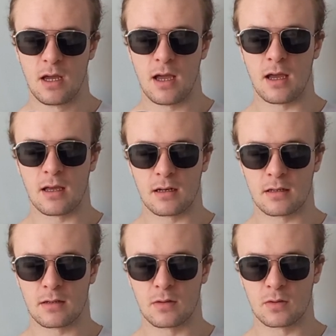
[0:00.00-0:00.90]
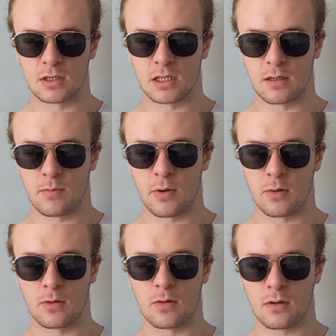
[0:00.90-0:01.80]
and nausea
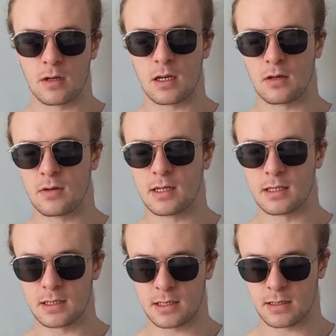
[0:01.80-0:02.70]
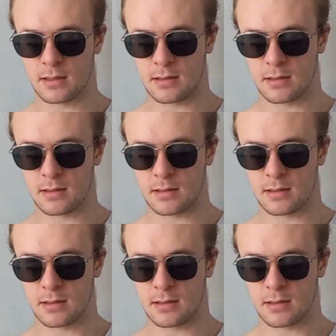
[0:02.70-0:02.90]
prone ingredients.